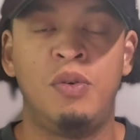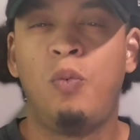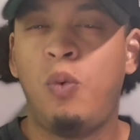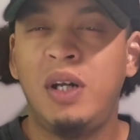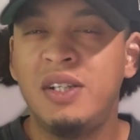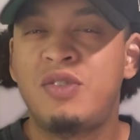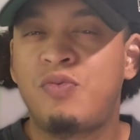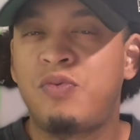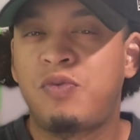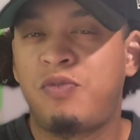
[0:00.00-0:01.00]
What does
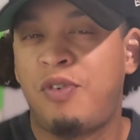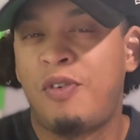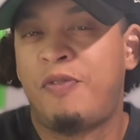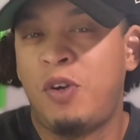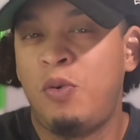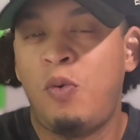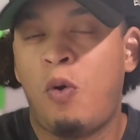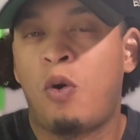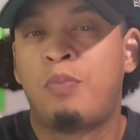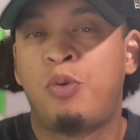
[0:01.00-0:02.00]
review
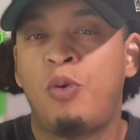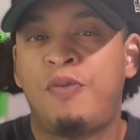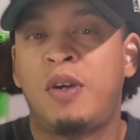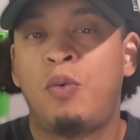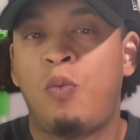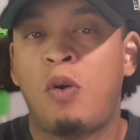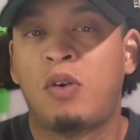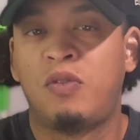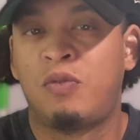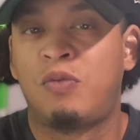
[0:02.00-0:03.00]
or approving
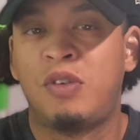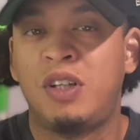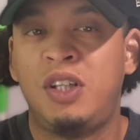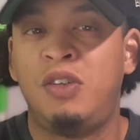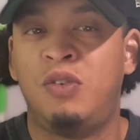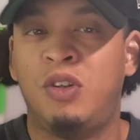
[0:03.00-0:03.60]
work really